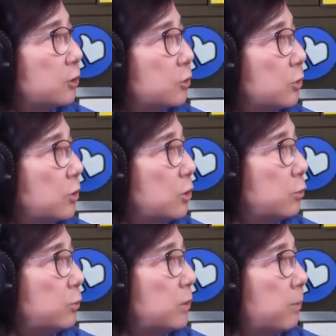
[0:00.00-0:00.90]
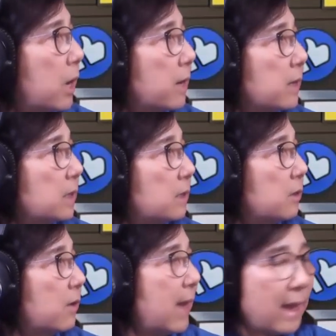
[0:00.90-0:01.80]
so you will mark
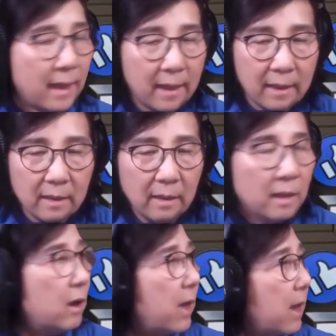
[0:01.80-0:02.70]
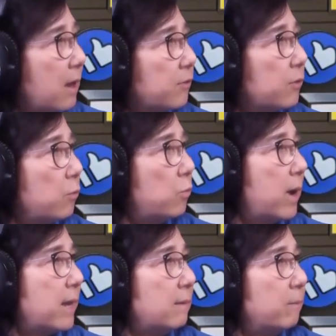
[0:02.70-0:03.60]
here A as a
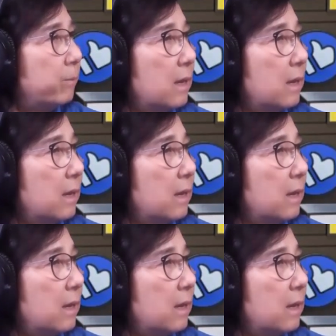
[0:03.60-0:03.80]
1.